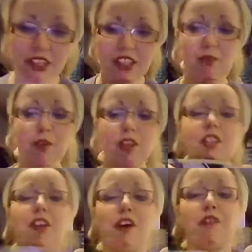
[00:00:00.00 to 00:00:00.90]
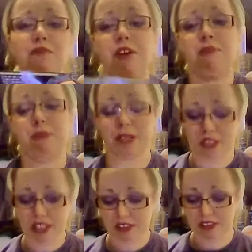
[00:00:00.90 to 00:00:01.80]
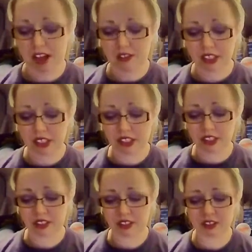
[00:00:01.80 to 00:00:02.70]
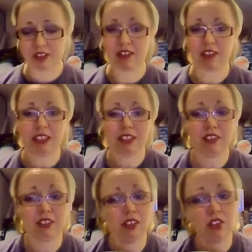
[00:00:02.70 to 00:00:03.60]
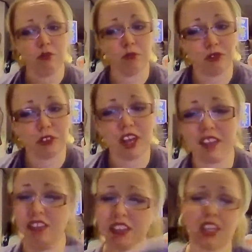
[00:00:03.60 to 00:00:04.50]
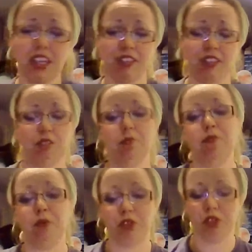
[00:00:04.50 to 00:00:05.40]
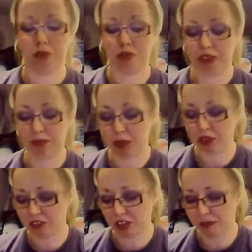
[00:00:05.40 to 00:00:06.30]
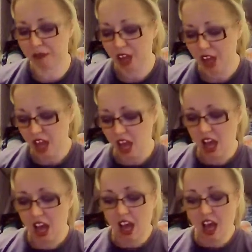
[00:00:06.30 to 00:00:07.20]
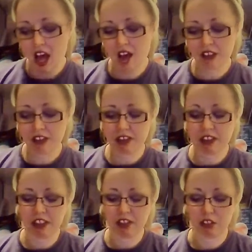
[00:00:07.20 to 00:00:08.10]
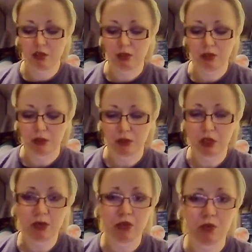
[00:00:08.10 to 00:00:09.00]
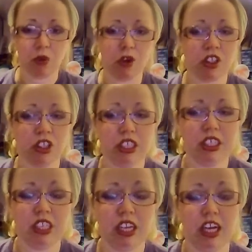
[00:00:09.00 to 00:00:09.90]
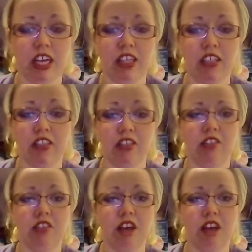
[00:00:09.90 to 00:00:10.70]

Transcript: Now, what I love about this, having seen the new movie, I started collecting these before the new movie, but having seen the new movie, when I was watching it and